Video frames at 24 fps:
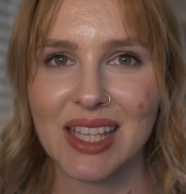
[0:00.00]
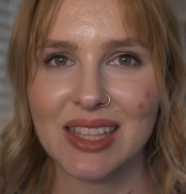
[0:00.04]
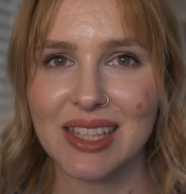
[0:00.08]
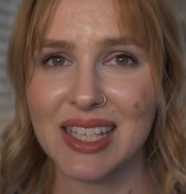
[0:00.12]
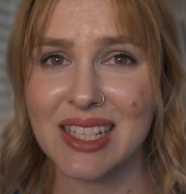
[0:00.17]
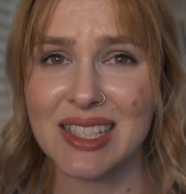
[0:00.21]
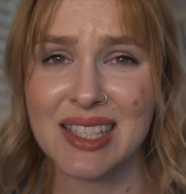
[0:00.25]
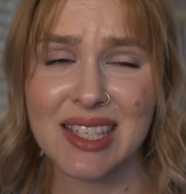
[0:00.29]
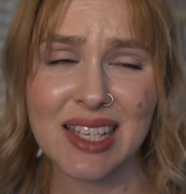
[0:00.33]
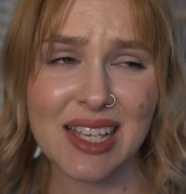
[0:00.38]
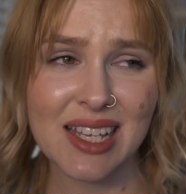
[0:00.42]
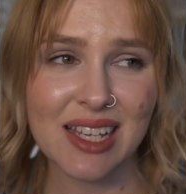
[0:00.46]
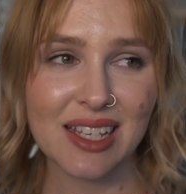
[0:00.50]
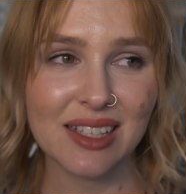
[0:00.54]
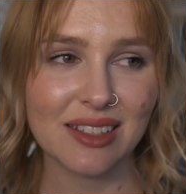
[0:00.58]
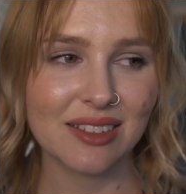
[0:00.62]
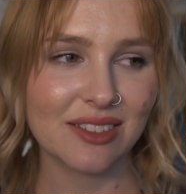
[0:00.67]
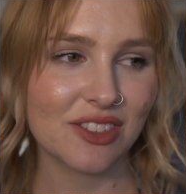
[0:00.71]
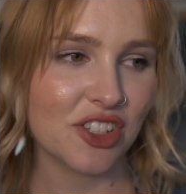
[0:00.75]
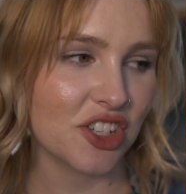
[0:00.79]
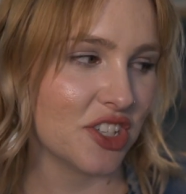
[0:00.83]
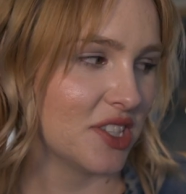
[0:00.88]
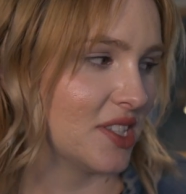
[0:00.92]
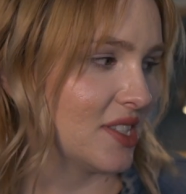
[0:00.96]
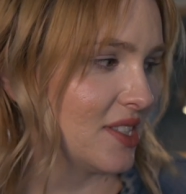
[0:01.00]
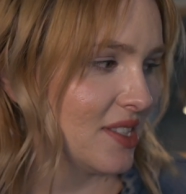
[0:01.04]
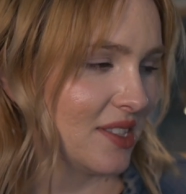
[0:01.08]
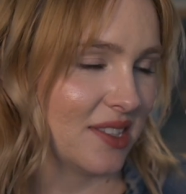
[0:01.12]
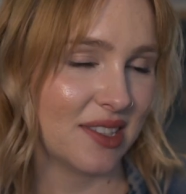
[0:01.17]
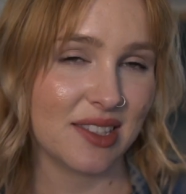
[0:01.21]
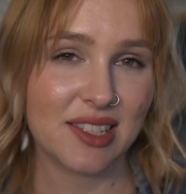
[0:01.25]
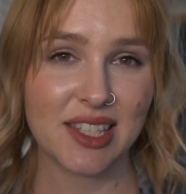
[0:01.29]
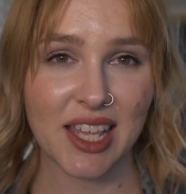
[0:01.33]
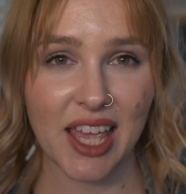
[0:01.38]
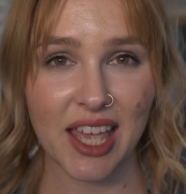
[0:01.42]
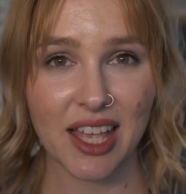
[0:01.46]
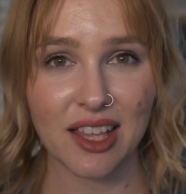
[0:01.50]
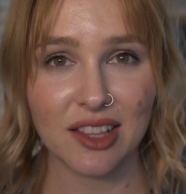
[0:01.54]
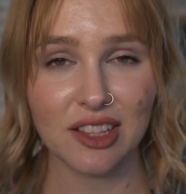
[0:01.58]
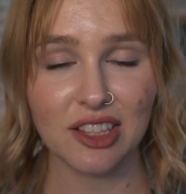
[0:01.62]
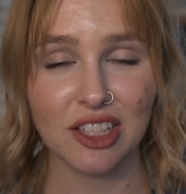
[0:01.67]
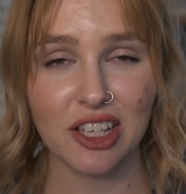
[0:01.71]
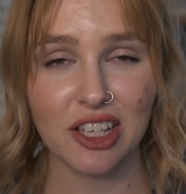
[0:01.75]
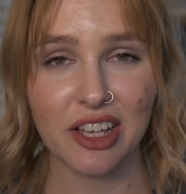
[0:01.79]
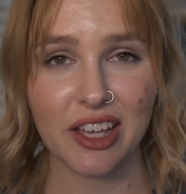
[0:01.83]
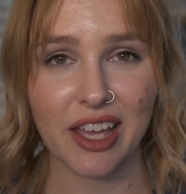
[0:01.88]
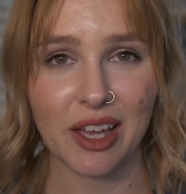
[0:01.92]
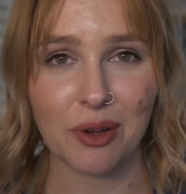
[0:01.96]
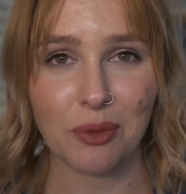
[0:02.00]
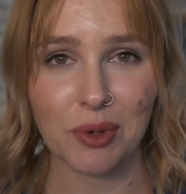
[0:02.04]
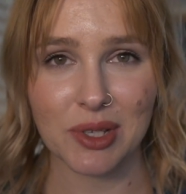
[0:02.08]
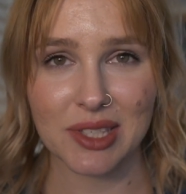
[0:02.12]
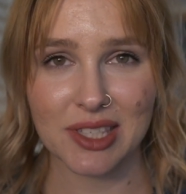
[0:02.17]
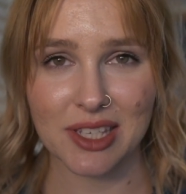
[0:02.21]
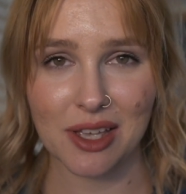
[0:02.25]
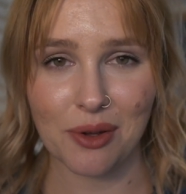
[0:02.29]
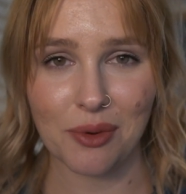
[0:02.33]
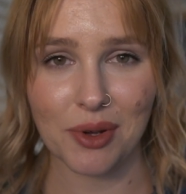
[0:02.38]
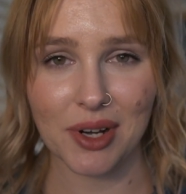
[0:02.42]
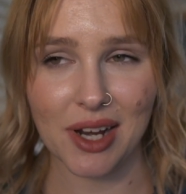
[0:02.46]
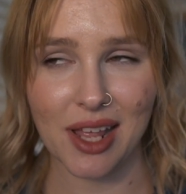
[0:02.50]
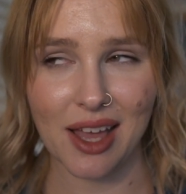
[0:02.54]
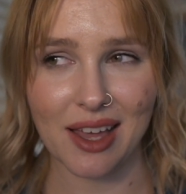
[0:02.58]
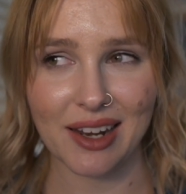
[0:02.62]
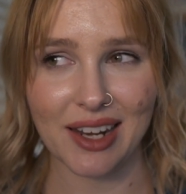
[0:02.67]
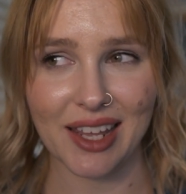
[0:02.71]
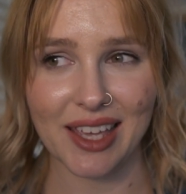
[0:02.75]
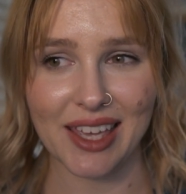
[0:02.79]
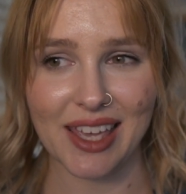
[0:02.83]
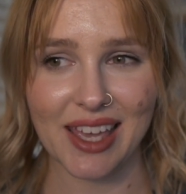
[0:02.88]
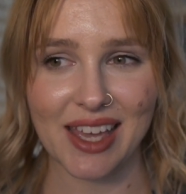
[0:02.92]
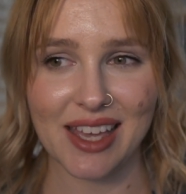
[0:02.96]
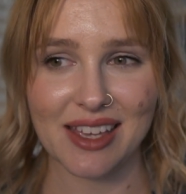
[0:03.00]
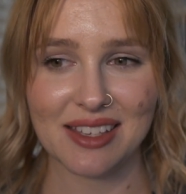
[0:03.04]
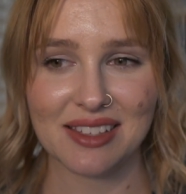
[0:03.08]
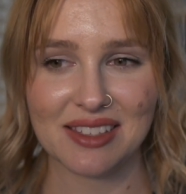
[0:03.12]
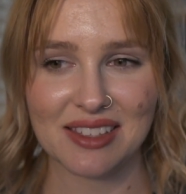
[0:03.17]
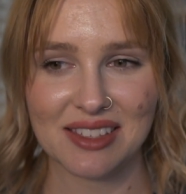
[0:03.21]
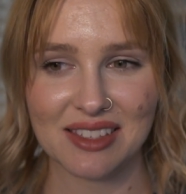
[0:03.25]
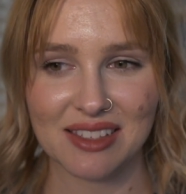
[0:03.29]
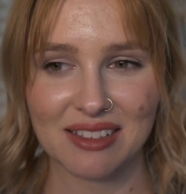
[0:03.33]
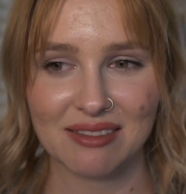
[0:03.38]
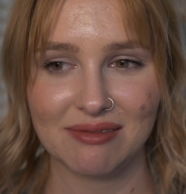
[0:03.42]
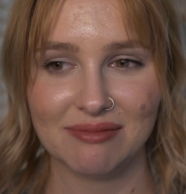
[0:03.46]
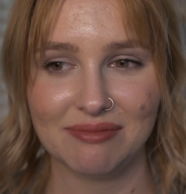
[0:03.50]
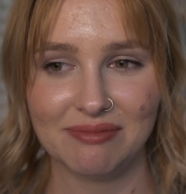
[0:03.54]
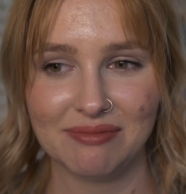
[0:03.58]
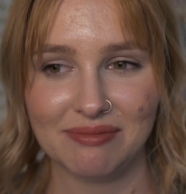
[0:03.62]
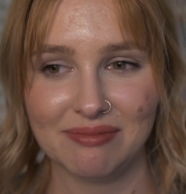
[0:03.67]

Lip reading: let's just take a look at what's going on, I guess.